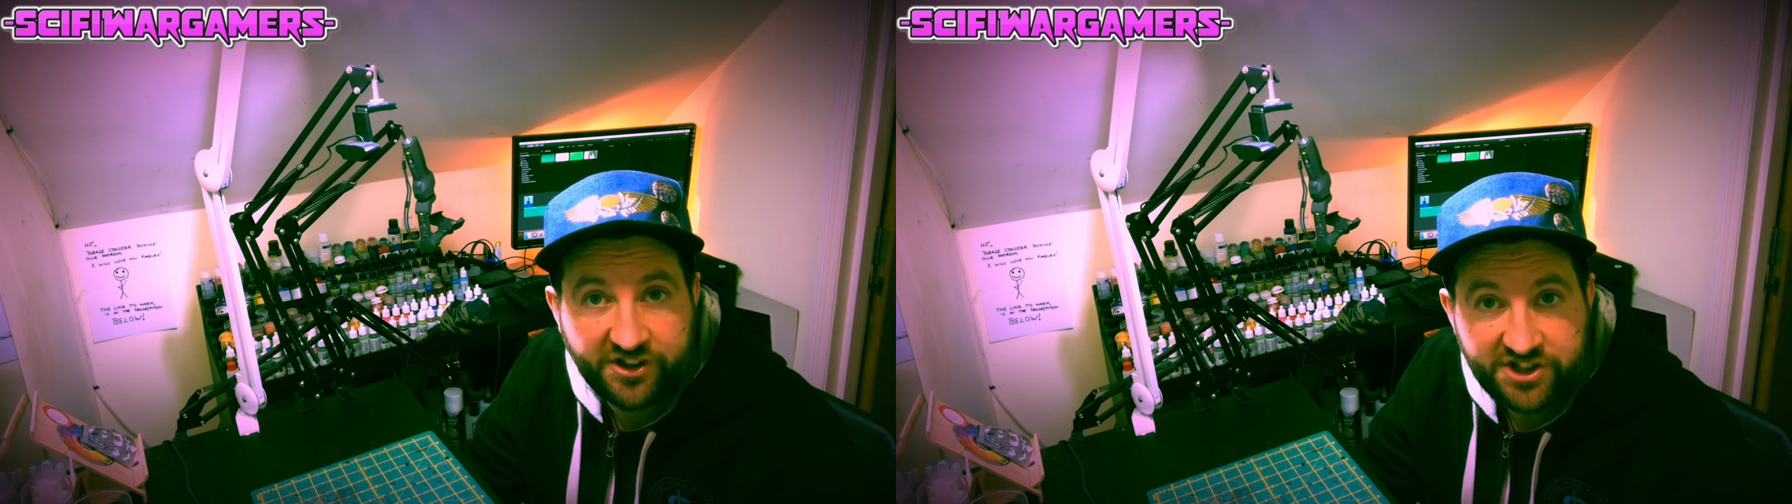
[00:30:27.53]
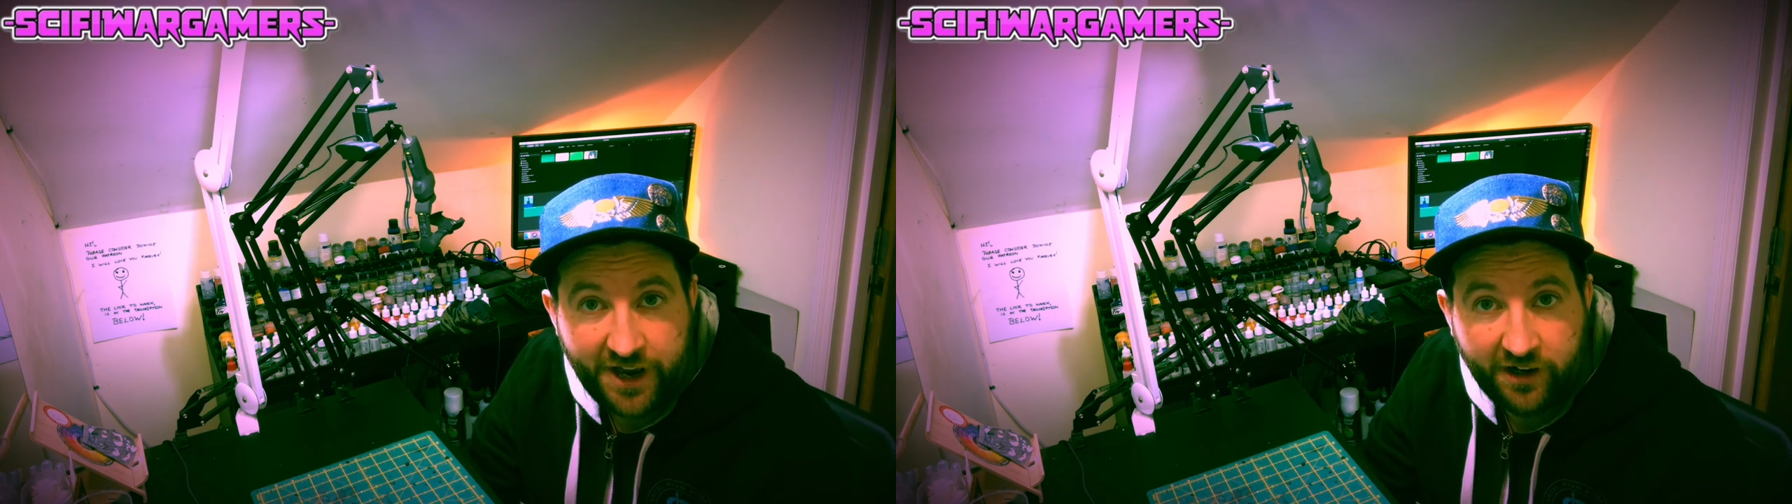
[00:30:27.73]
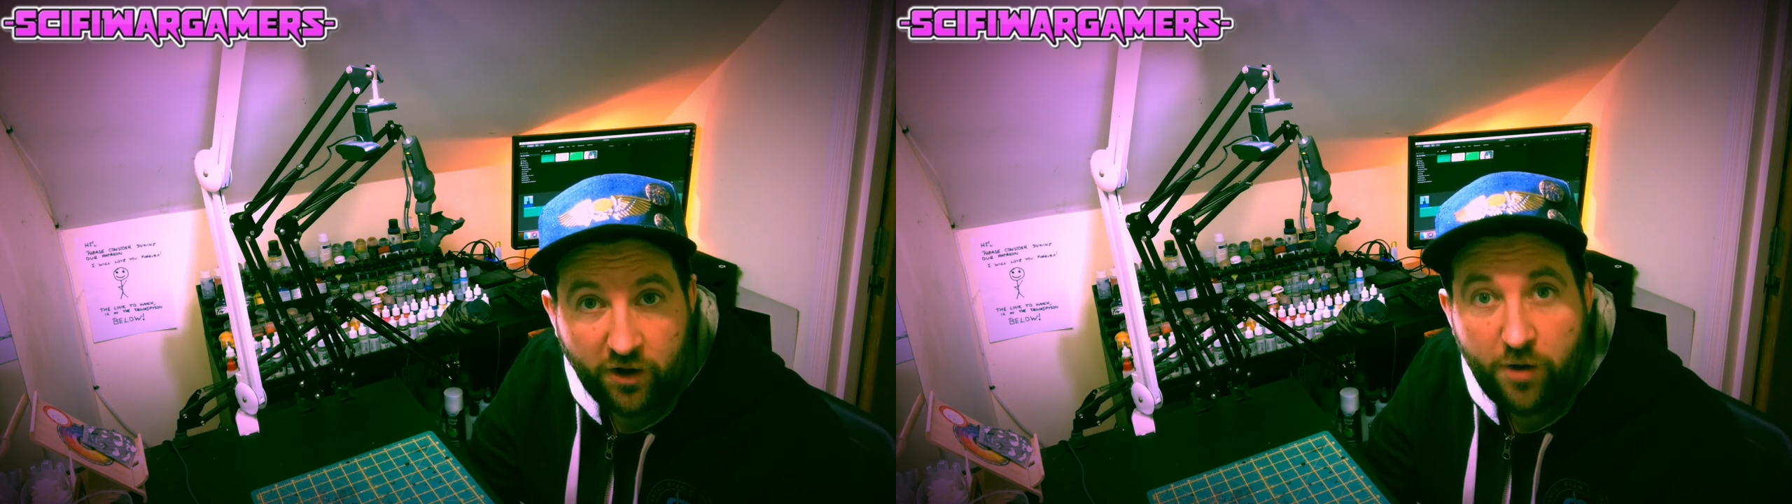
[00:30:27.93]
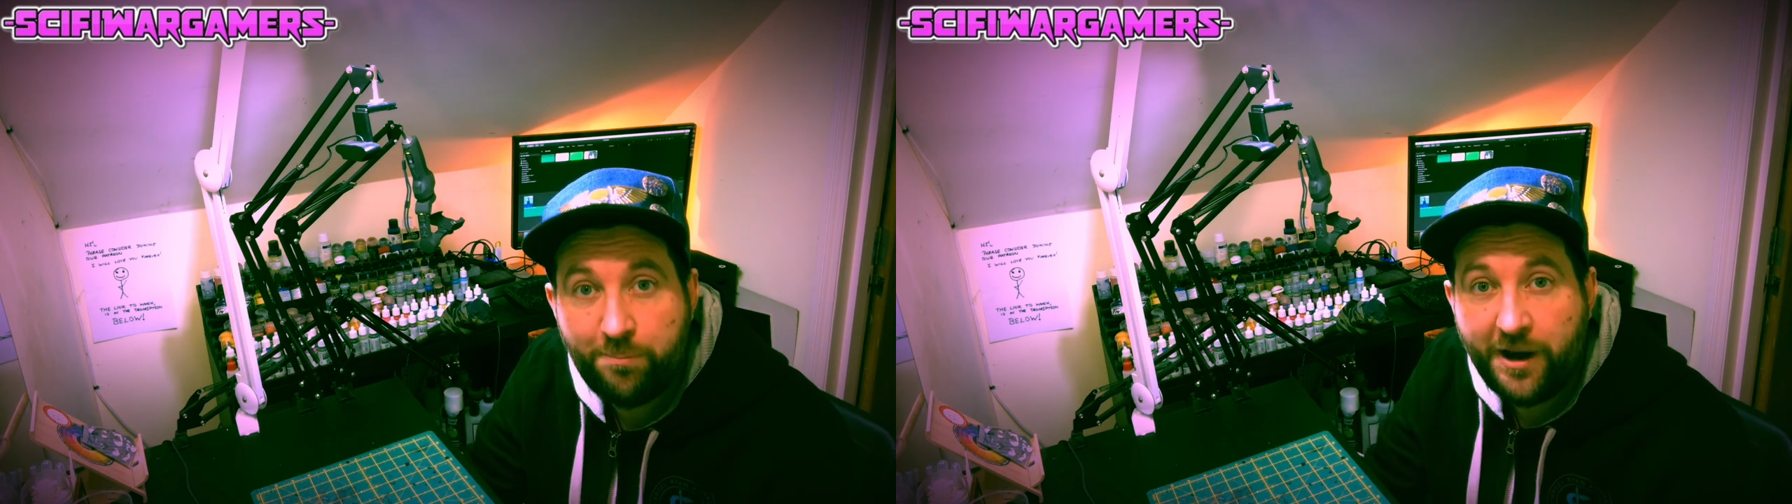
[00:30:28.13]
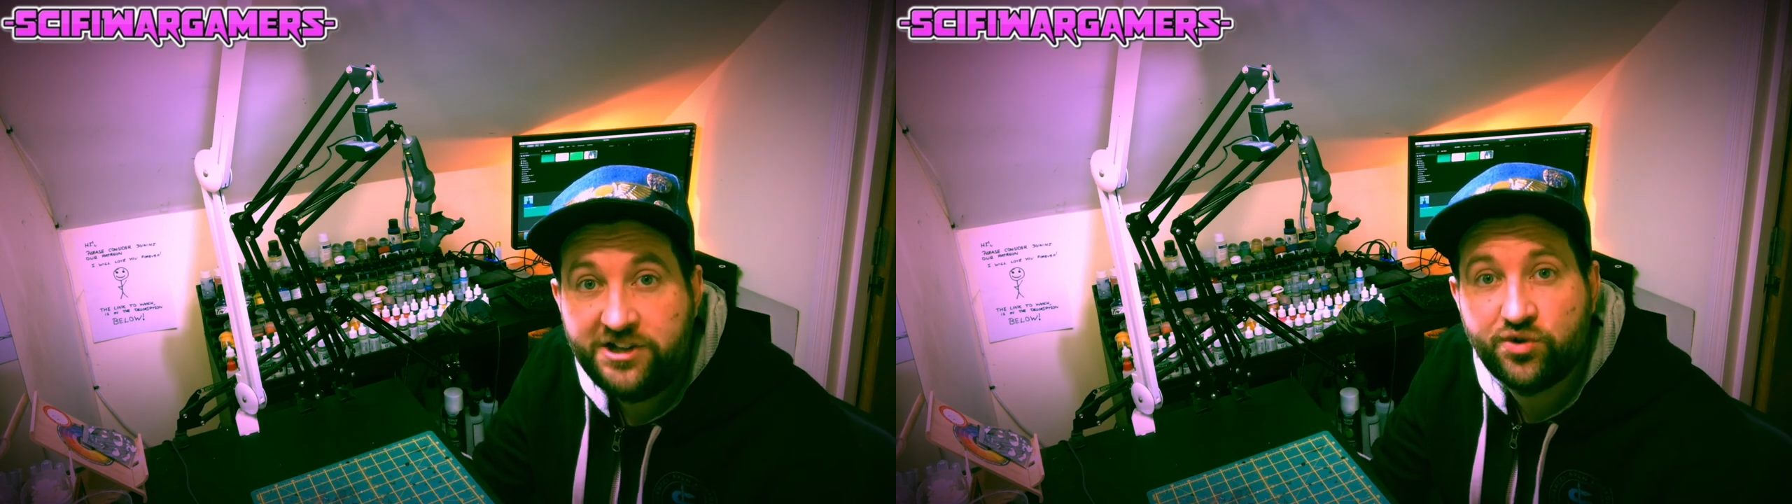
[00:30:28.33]
the channel on
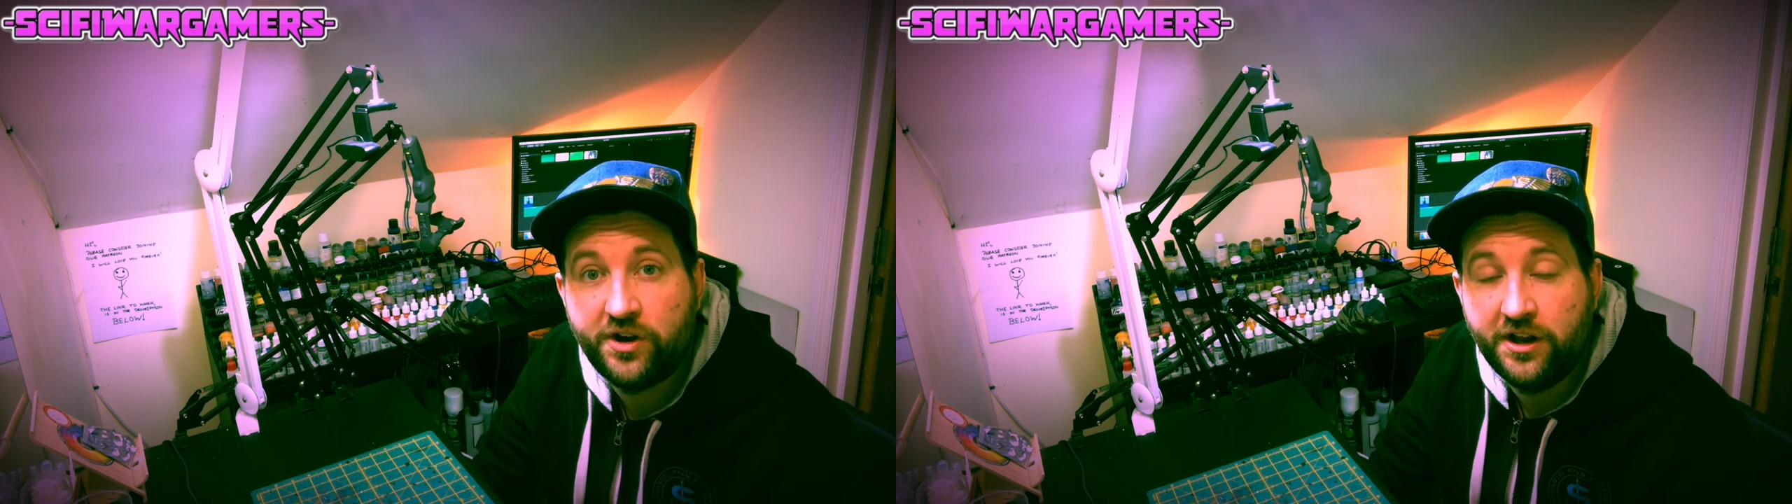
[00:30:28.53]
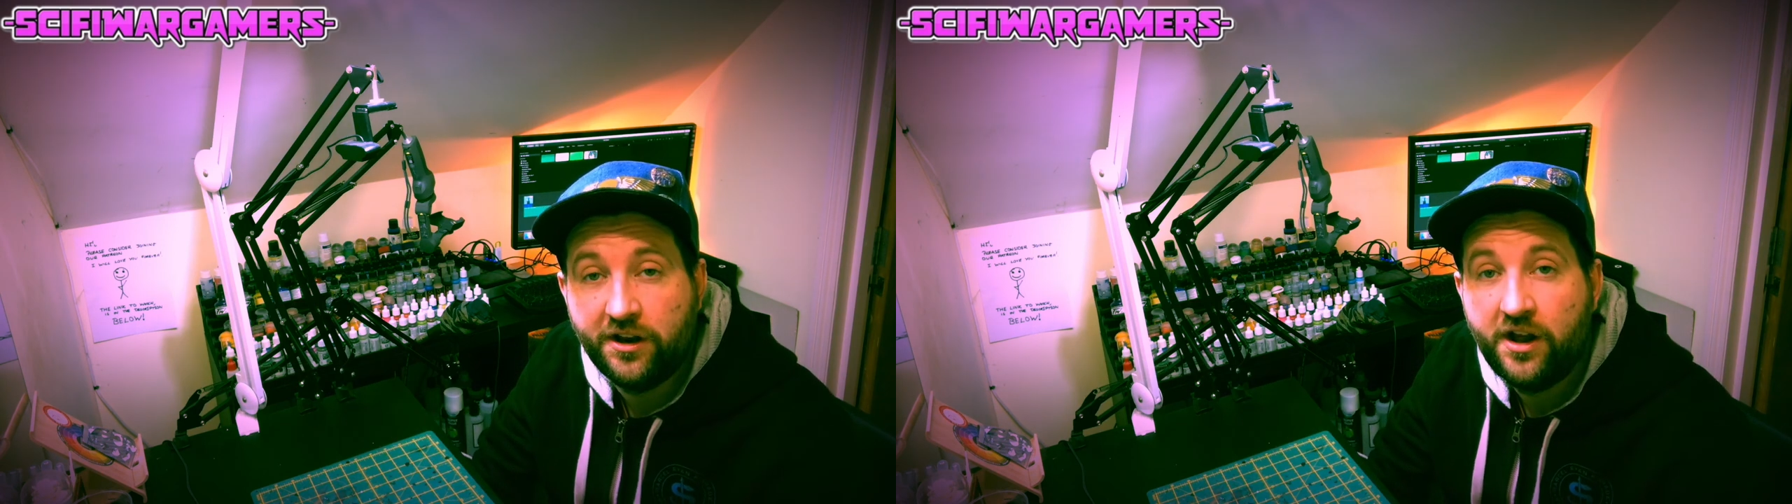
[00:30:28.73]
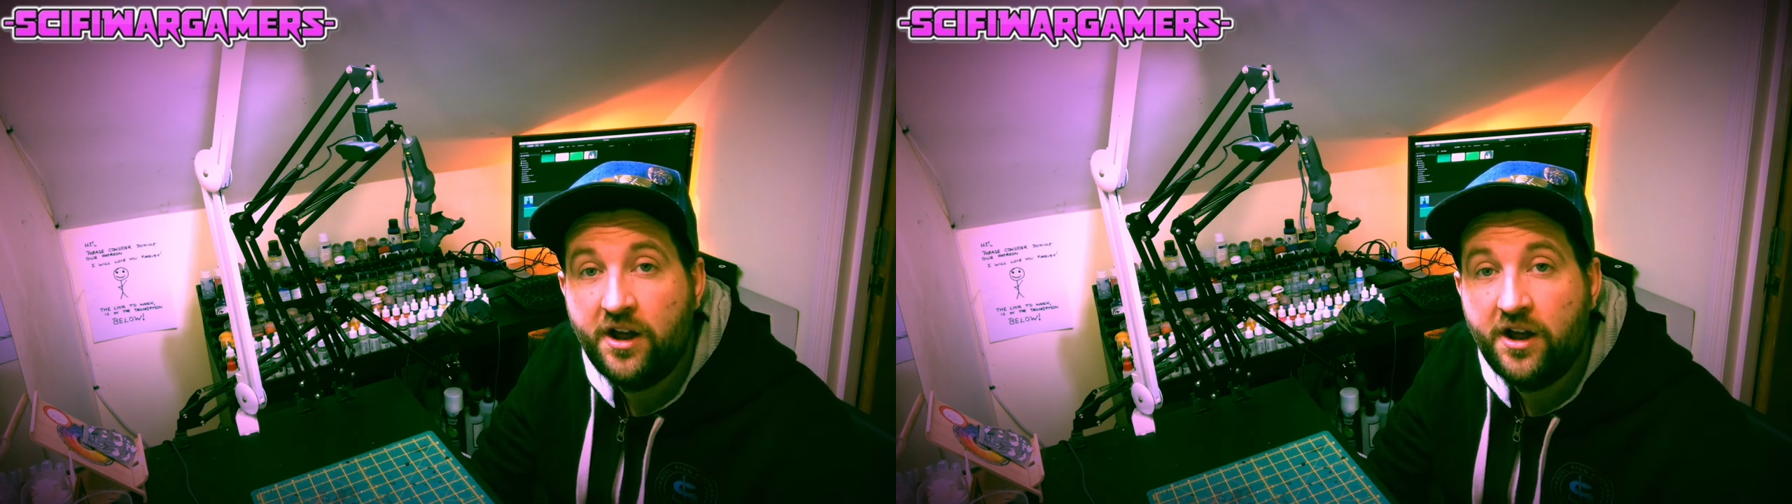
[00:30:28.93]
Patreon,